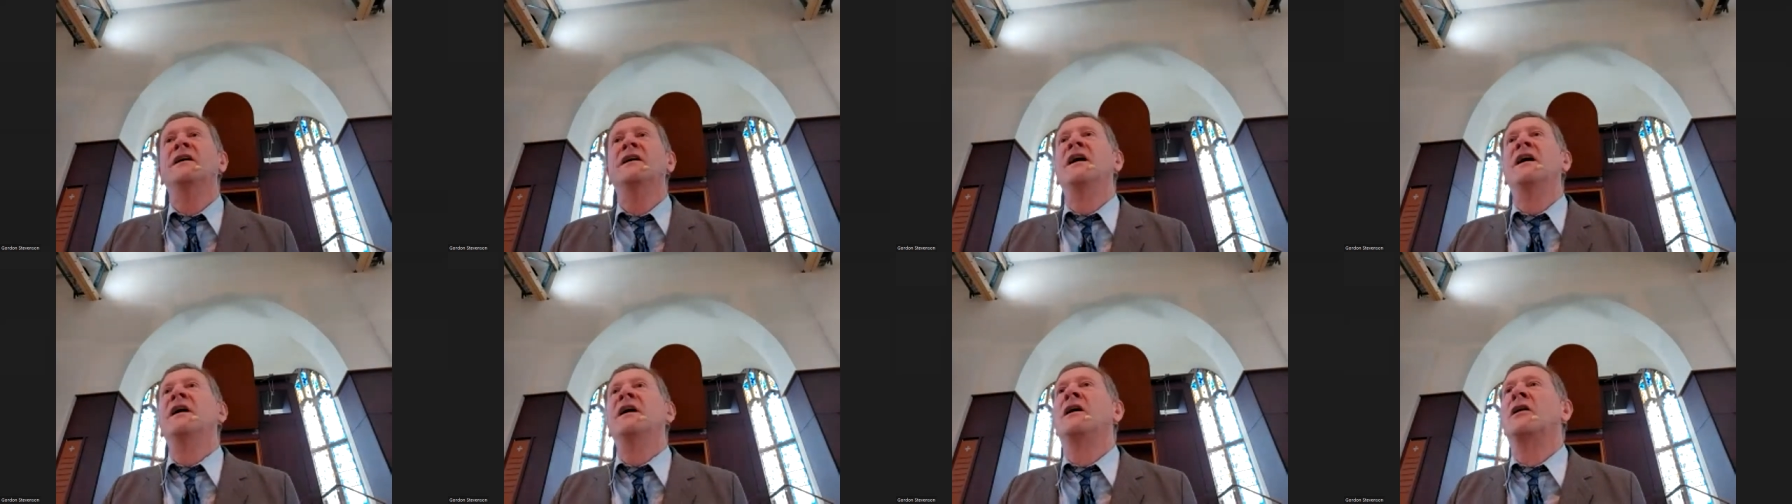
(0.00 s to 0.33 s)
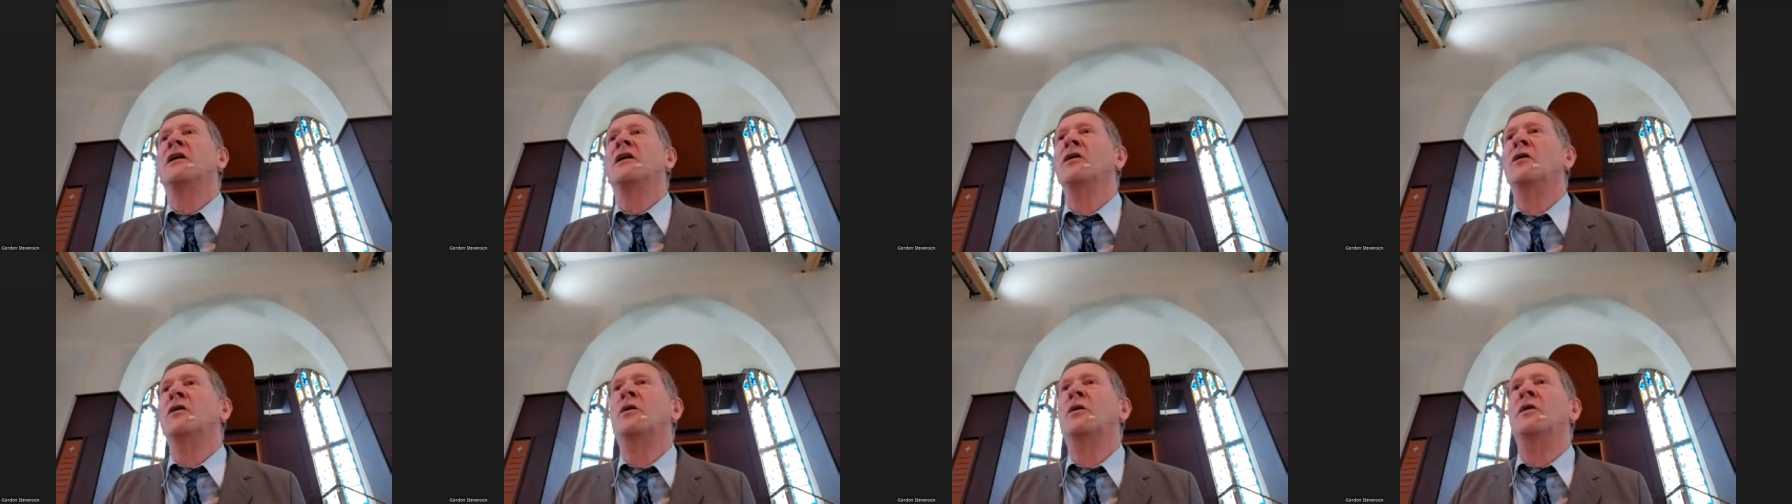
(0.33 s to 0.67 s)
and
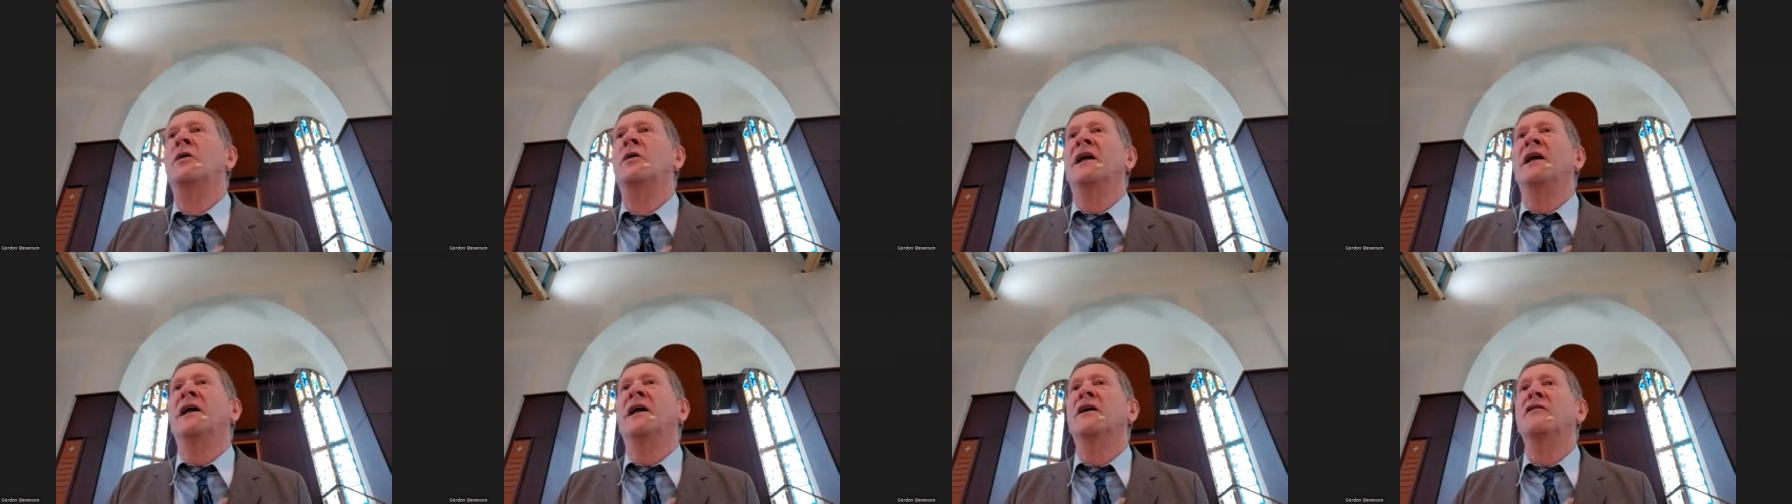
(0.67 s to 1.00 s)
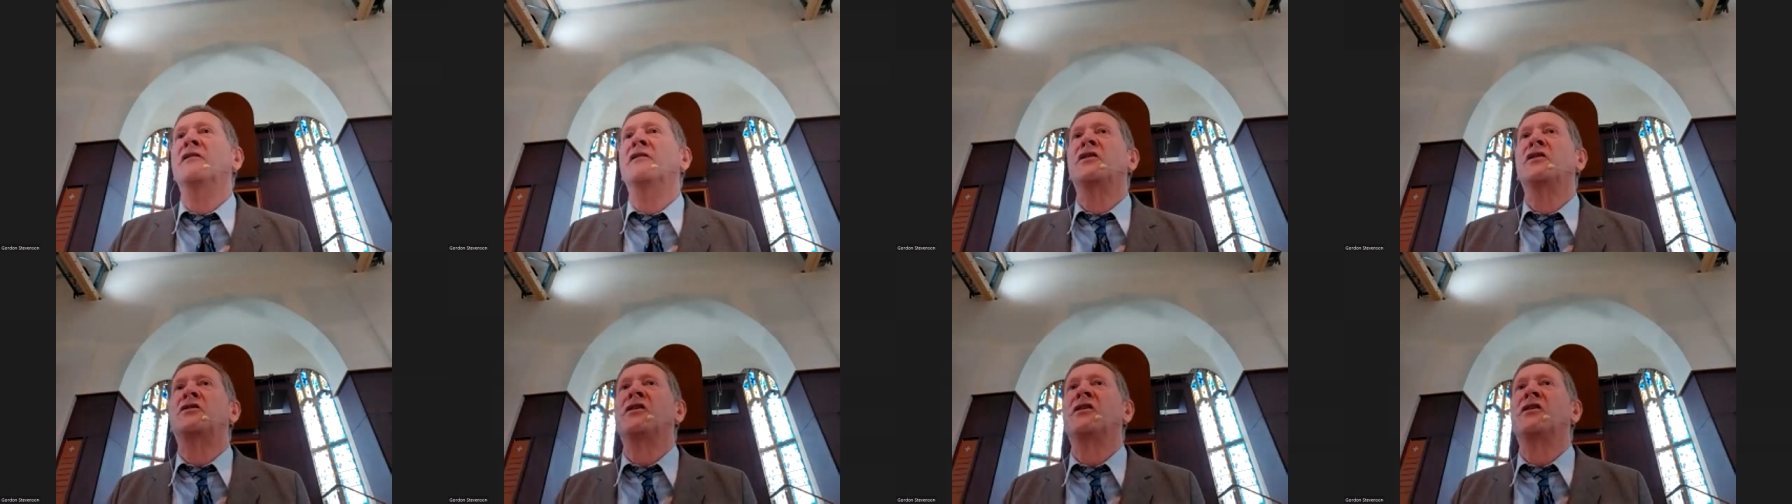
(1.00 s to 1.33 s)
glory of
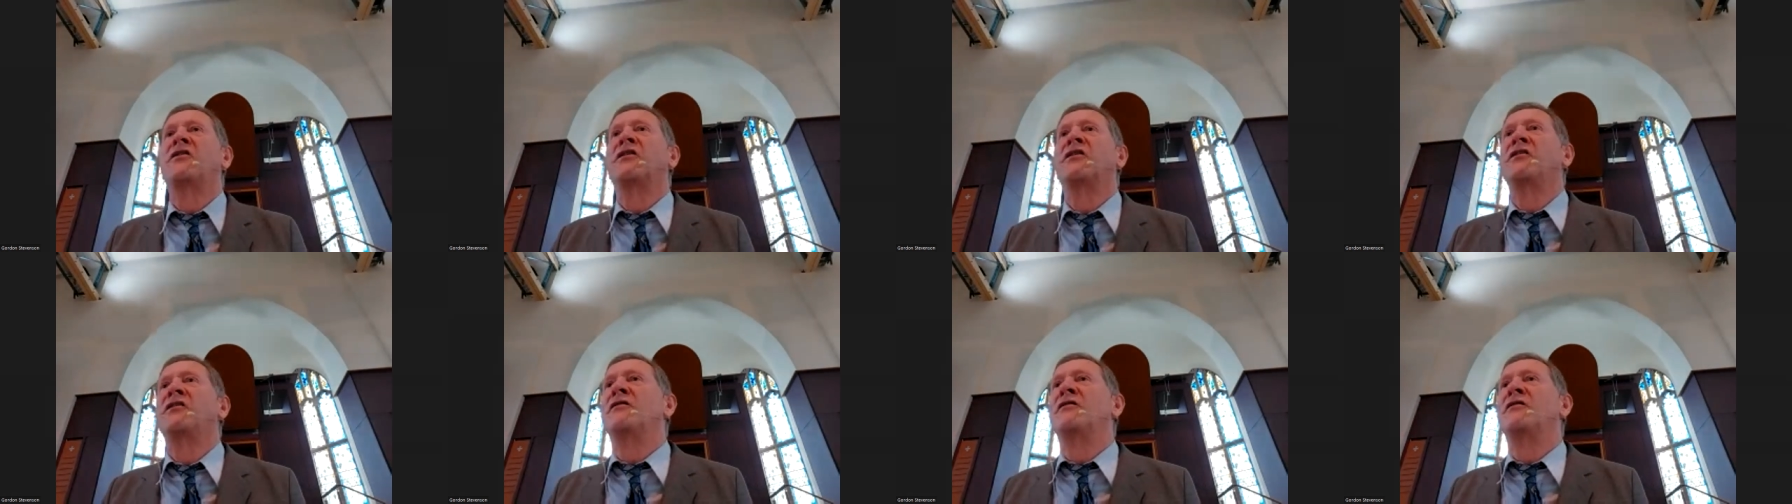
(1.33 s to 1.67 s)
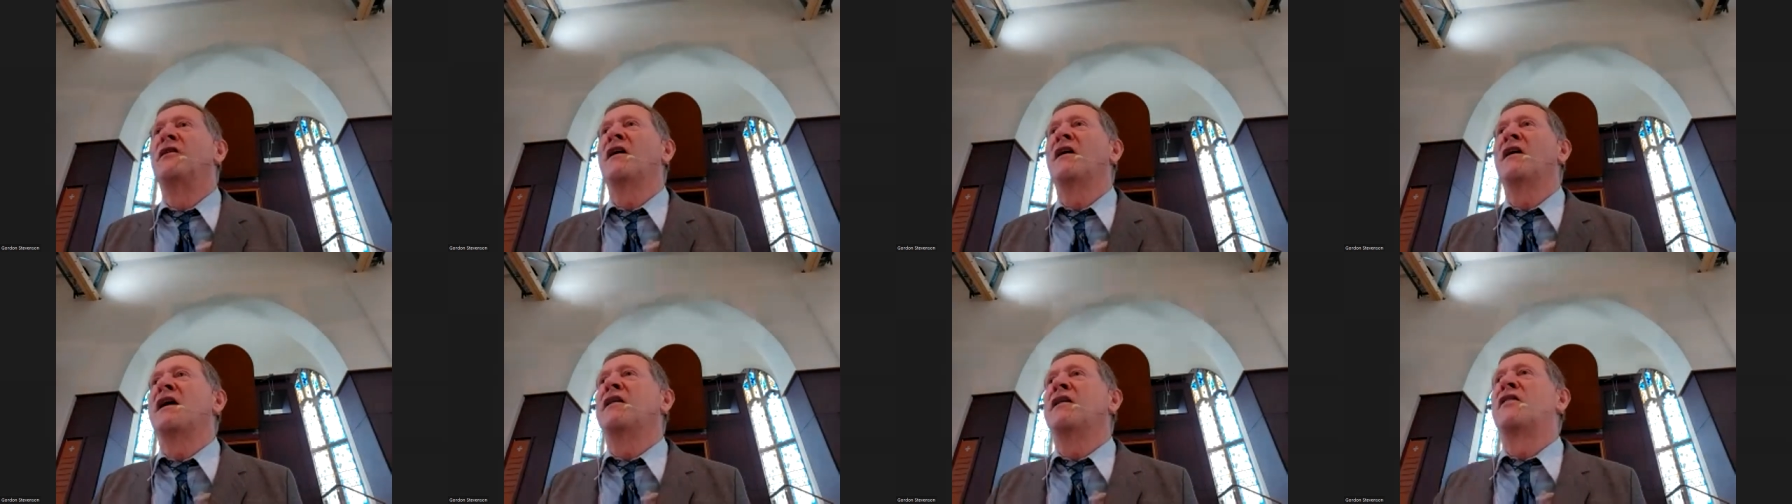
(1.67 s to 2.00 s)
the Christian
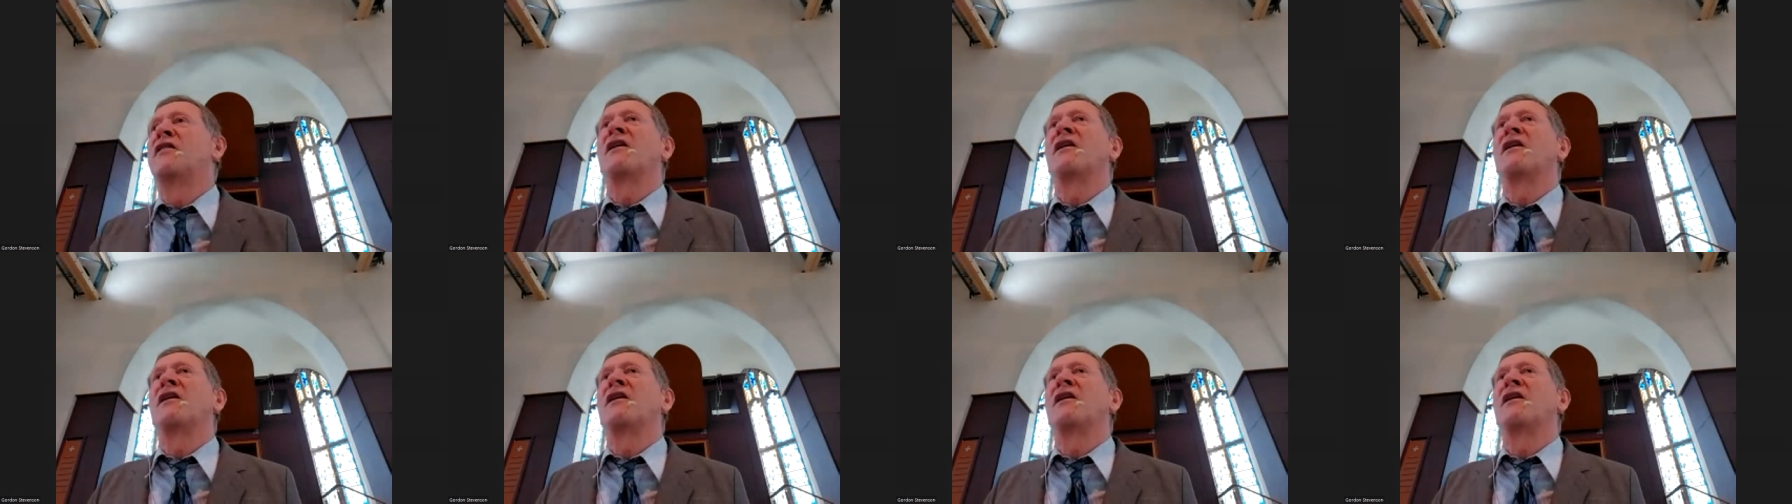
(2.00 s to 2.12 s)
faith.